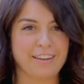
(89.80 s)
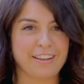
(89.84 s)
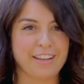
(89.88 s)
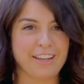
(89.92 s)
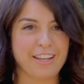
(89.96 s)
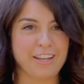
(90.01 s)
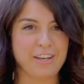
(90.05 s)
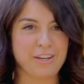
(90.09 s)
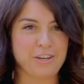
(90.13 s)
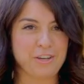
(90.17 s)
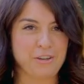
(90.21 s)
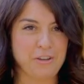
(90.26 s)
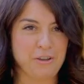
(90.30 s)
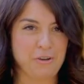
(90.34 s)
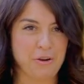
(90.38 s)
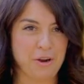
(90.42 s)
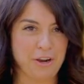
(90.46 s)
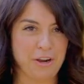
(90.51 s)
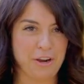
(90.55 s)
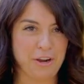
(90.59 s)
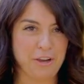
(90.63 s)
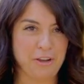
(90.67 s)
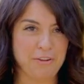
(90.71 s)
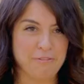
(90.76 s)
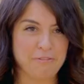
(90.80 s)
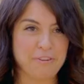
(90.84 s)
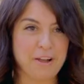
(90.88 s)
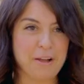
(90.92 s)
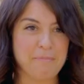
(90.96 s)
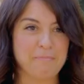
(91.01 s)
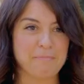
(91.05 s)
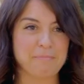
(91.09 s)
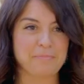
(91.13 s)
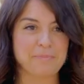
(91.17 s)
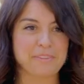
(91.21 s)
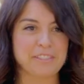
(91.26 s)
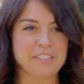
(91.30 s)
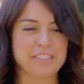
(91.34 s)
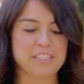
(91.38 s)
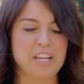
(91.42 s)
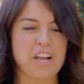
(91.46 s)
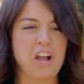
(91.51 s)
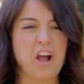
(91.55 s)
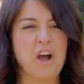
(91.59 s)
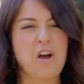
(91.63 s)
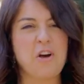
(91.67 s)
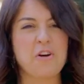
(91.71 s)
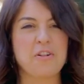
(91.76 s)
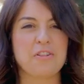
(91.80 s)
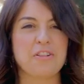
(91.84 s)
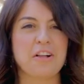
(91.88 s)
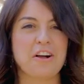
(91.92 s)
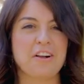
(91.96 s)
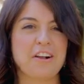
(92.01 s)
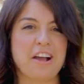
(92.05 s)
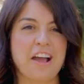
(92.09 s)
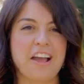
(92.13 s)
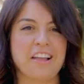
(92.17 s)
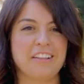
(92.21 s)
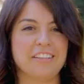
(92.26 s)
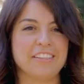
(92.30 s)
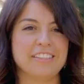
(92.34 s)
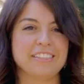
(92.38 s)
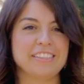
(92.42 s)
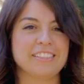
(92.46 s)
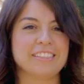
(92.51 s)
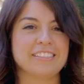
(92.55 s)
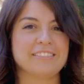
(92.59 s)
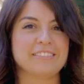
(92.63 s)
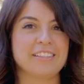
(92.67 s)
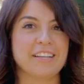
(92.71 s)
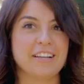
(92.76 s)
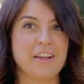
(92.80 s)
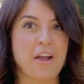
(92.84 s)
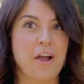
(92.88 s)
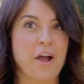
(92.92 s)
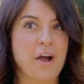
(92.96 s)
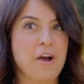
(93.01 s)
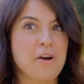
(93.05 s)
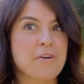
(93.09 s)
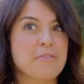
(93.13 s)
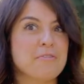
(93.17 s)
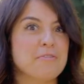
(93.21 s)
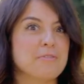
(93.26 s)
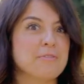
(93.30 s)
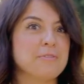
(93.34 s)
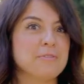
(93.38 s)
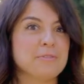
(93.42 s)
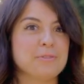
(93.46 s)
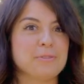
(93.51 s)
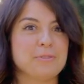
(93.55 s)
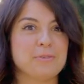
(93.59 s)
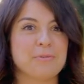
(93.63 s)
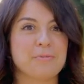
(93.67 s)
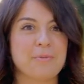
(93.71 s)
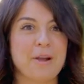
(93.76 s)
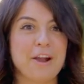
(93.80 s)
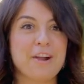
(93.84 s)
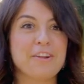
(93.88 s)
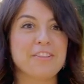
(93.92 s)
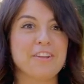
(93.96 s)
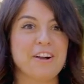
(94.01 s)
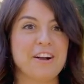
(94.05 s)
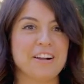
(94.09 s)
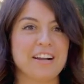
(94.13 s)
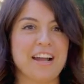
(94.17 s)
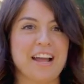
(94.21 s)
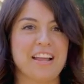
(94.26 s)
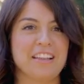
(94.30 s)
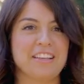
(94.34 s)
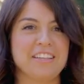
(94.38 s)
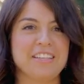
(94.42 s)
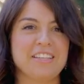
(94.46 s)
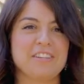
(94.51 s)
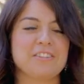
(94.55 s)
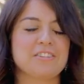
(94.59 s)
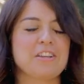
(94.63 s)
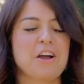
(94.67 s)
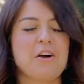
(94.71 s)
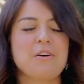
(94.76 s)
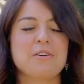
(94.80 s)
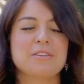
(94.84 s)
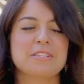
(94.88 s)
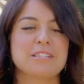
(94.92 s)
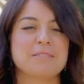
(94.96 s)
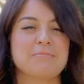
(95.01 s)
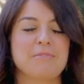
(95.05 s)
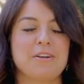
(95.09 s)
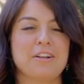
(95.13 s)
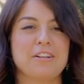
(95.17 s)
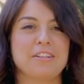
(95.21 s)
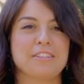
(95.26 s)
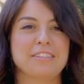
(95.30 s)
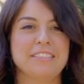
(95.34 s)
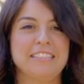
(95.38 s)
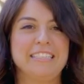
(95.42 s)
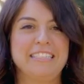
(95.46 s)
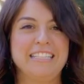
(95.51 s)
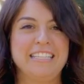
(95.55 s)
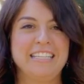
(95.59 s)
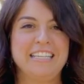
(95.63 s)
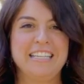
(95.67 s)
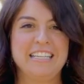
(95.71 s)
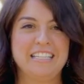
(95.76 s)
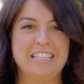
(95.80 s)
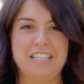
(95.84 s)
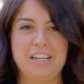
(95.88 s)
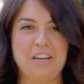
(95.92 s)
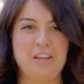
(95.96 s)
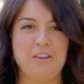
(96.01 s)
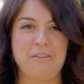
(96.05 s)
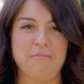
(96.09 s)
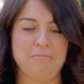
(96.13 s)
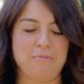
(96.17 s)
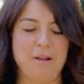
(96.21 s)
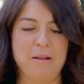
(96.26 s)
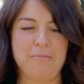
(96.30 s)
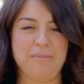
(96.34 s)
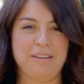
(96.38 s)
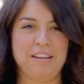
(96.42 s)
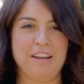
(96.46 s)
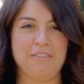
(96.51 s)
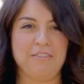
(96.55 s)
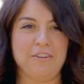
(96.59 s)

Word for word: in New York are you from? Like, oh, Long Island. Oh, where Long Island? Because, oh, a small city, you've probably never